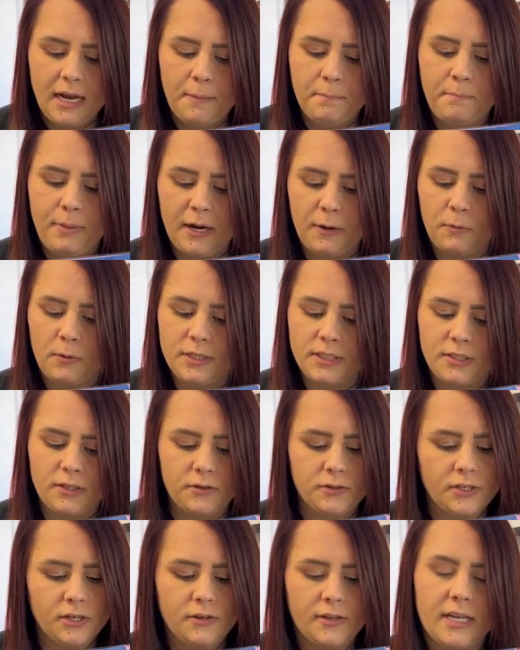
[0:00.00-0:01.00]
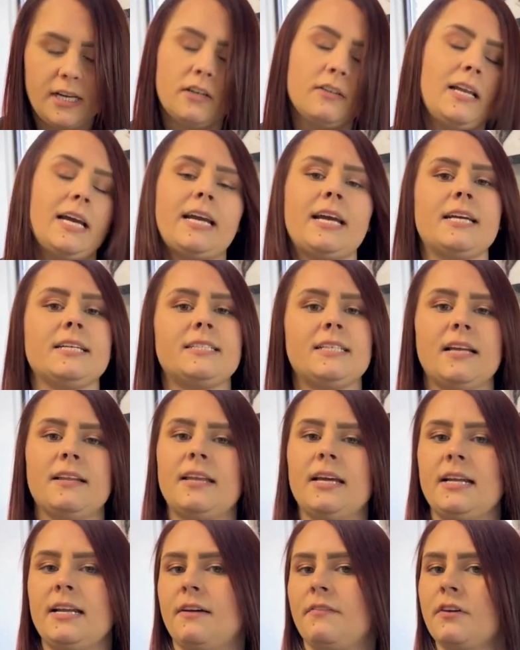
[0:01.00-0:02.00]
But once those are there, like I said,
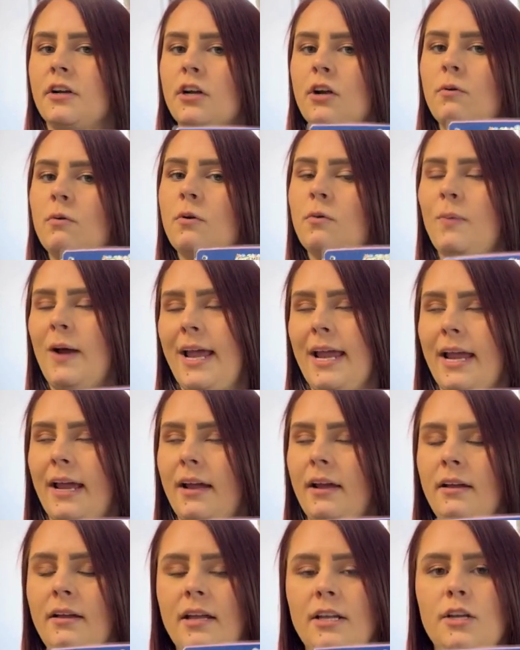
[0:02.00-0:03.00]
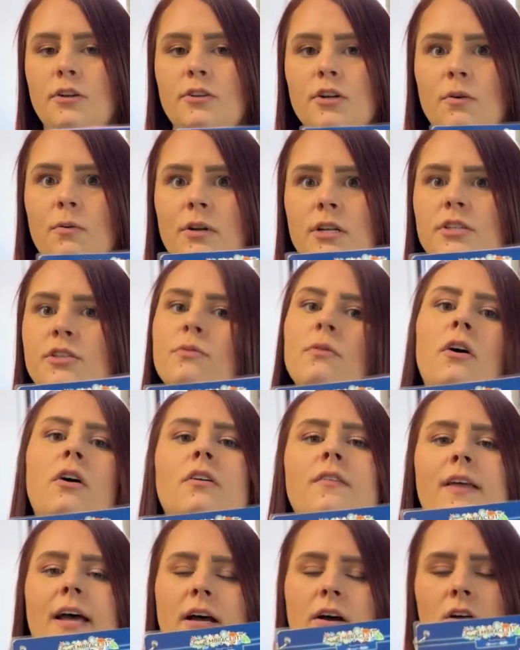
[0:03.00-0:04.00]
they never go away and you don't wanna do all
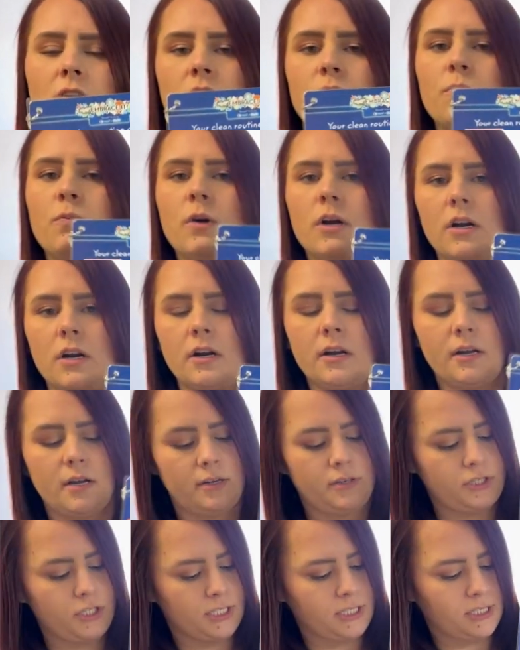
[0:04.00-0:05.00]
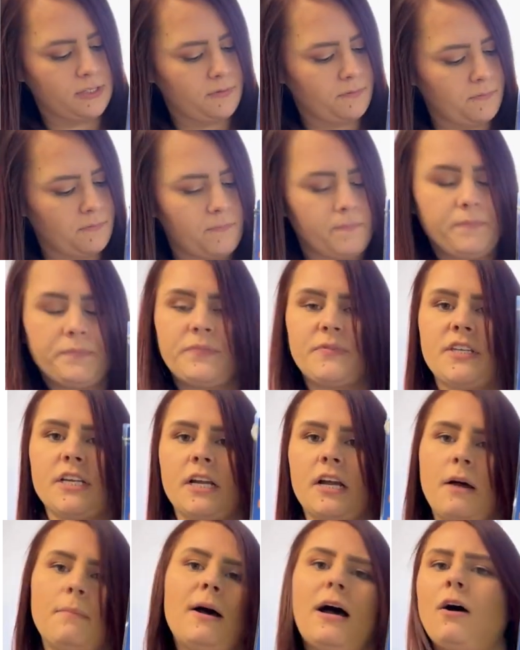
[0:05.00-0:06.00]
that hard work just to
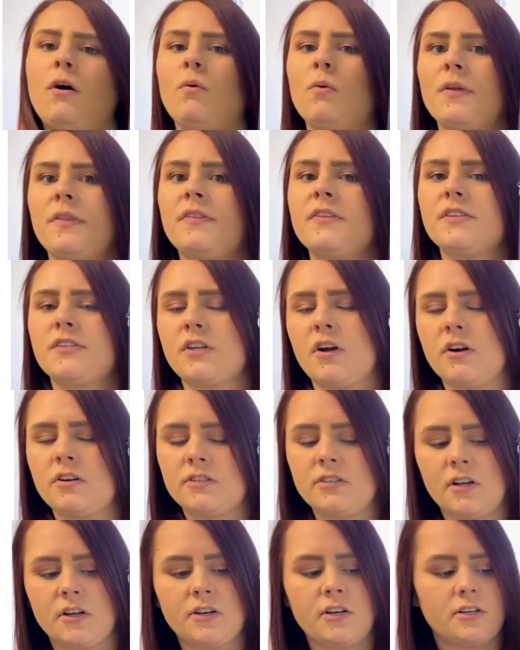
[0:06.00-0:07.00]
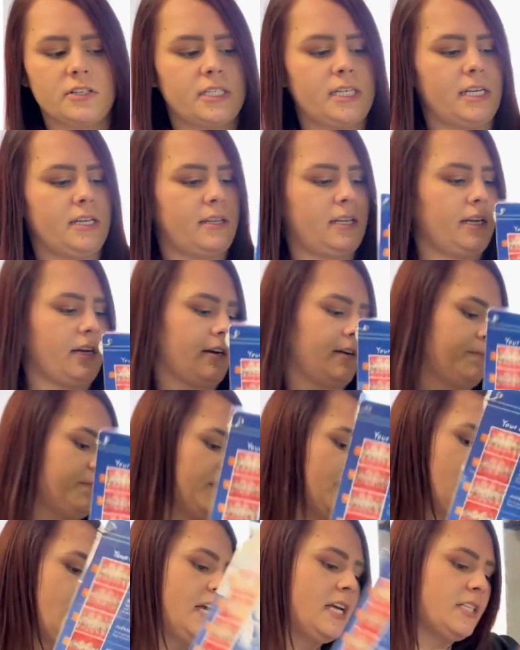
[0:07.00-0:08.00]
come out with scars on your teeth here.
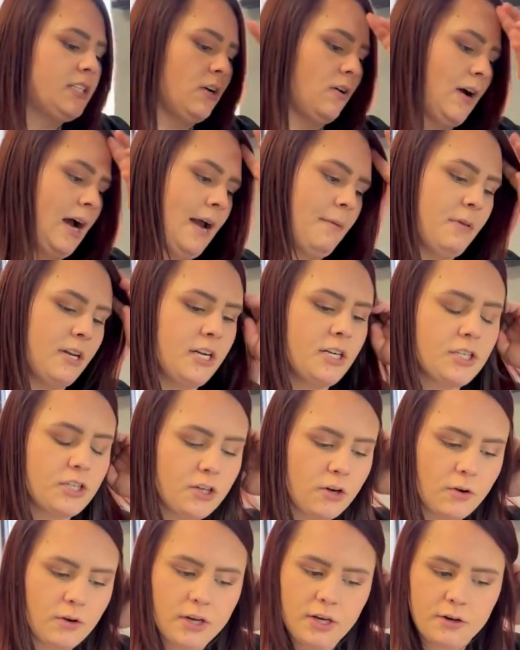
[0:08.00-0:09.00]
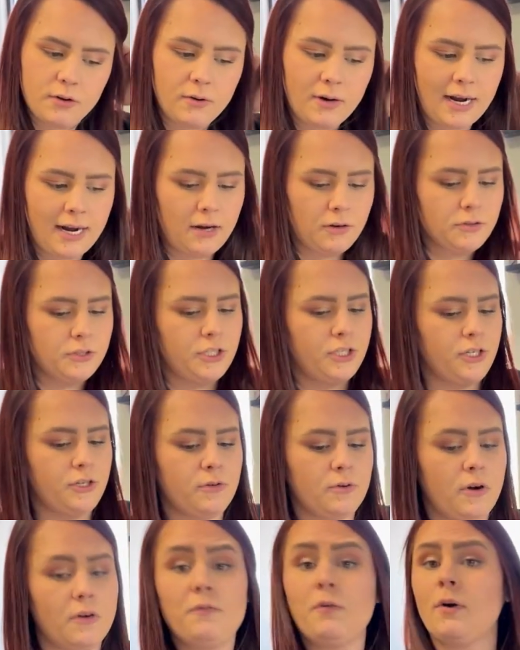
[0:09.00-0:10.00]
So I'm gonna show you how
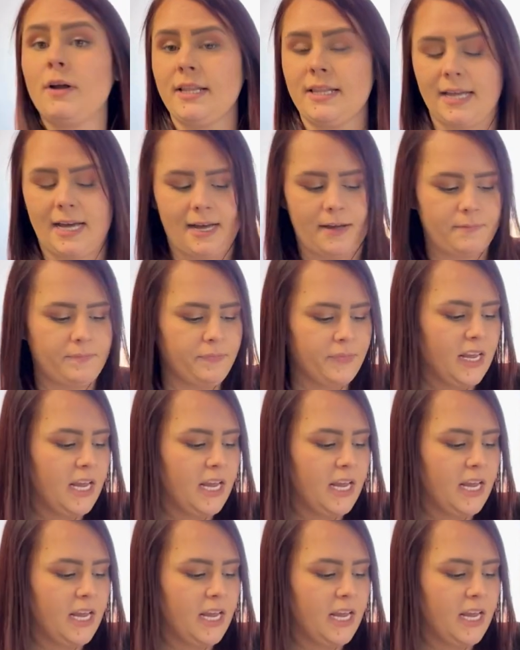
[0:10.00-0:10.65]
to avoid that.